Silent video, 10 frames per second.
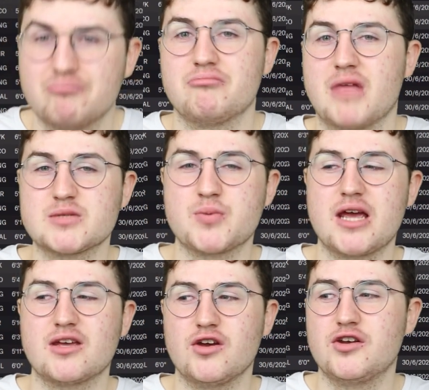that's
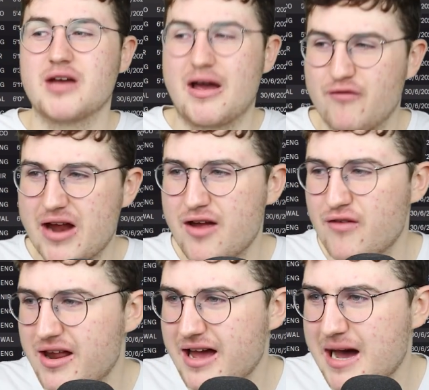pretty good. I'm very,
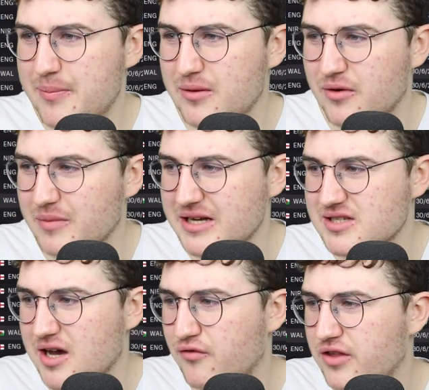very happy with
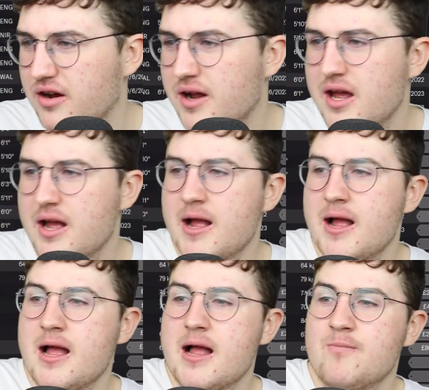myself there.
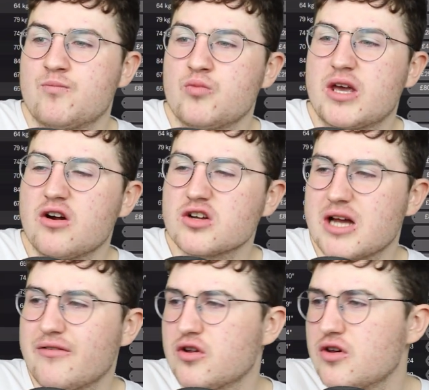We can also
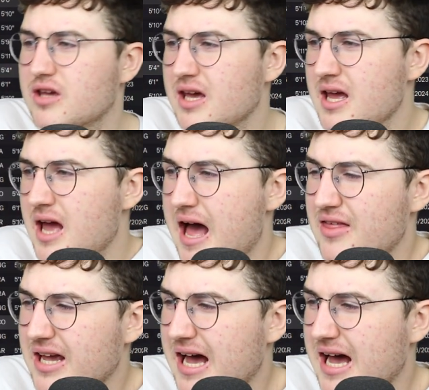have a look. I think